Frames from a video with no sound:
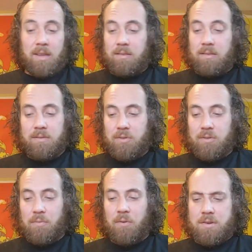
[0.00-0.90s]
So
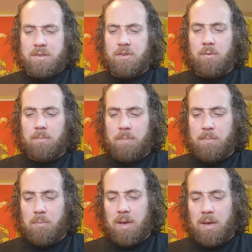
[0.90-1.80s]
far, 0
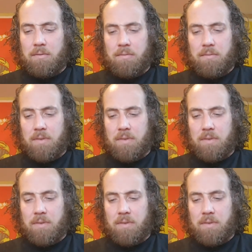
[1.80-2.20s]
people have